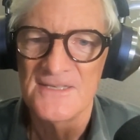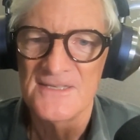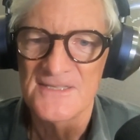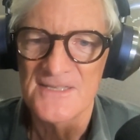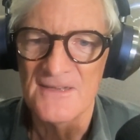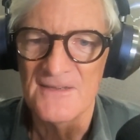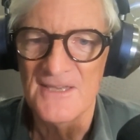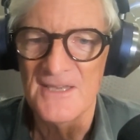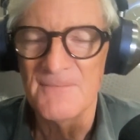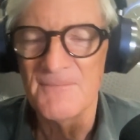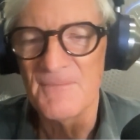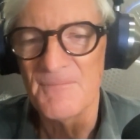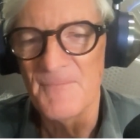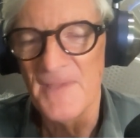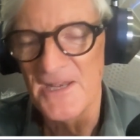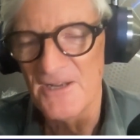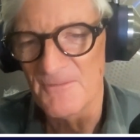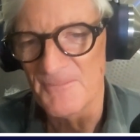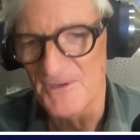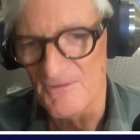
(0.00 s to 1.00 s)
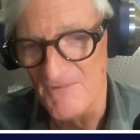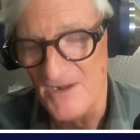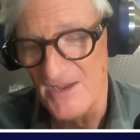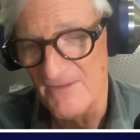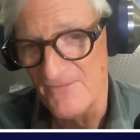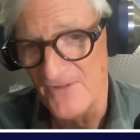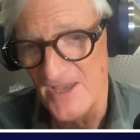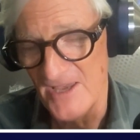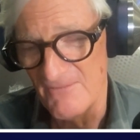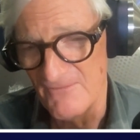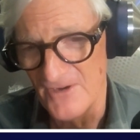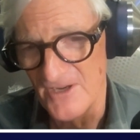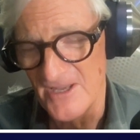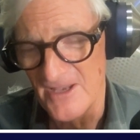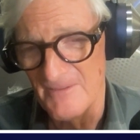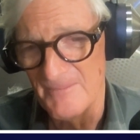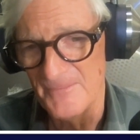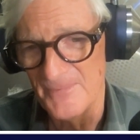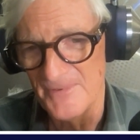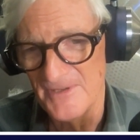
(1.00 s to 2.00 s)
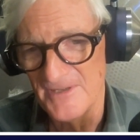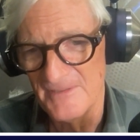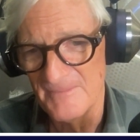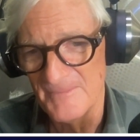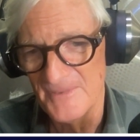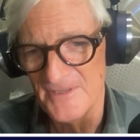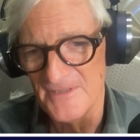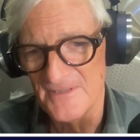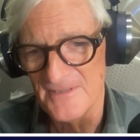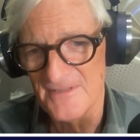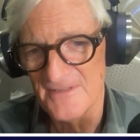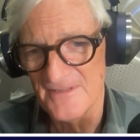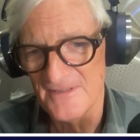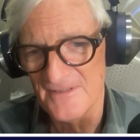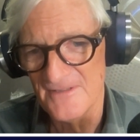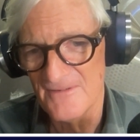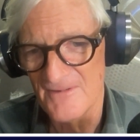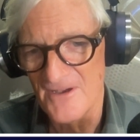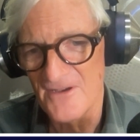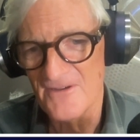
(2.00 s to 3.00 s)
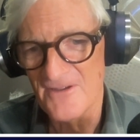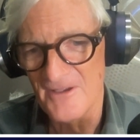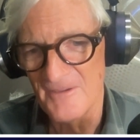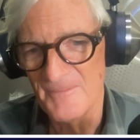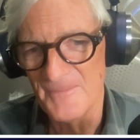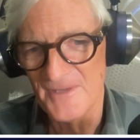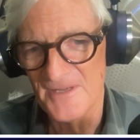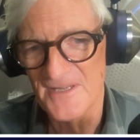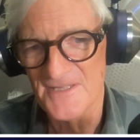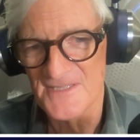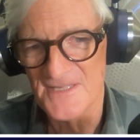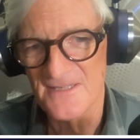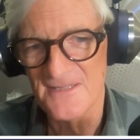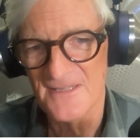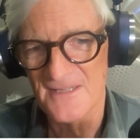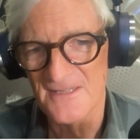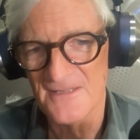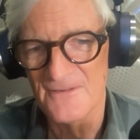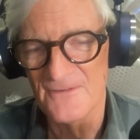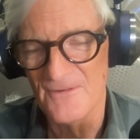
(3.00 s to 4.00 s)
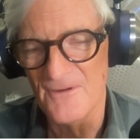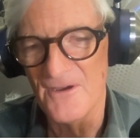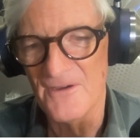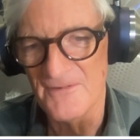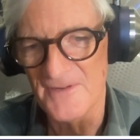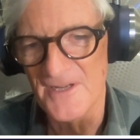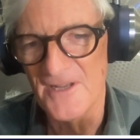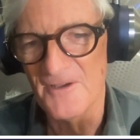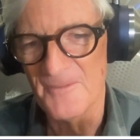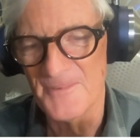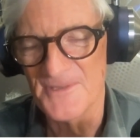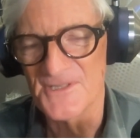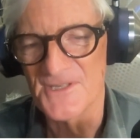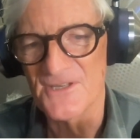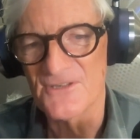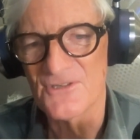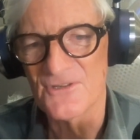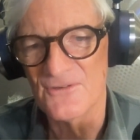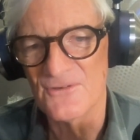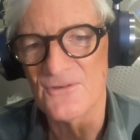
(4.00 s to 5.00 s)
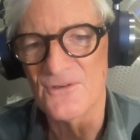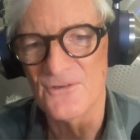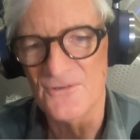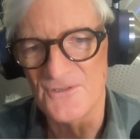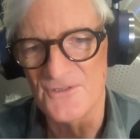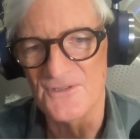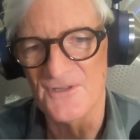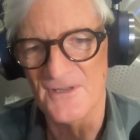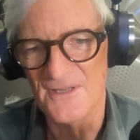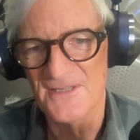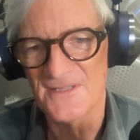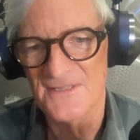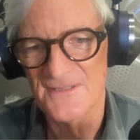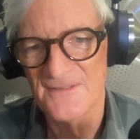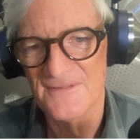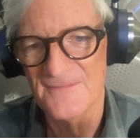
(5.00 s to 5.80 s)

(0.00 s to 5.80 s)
So it may not be right for every company, but there are companies who are in our position who could do it.